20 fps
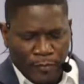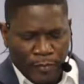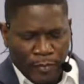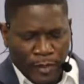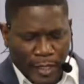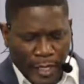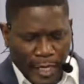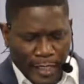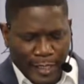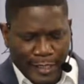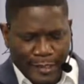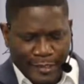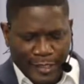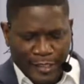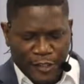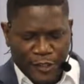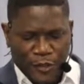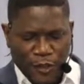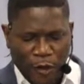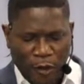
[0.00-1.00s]
it is the
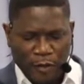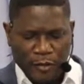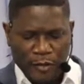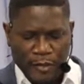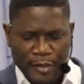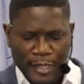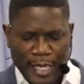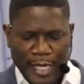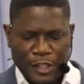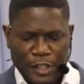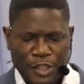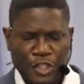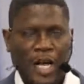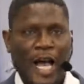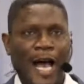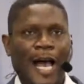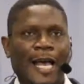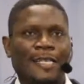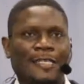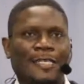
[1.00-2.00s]
sun that
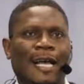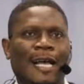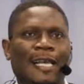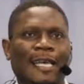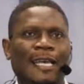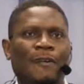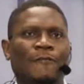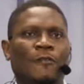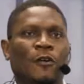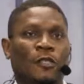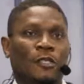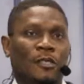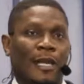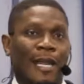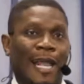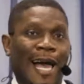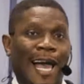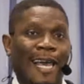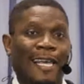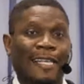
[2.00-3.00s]
shines and gives us
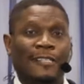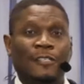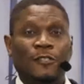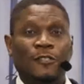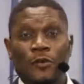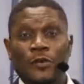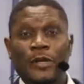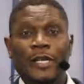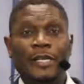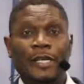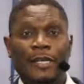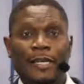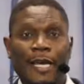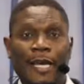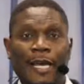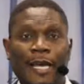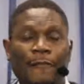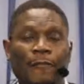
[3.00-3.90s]
light during the day.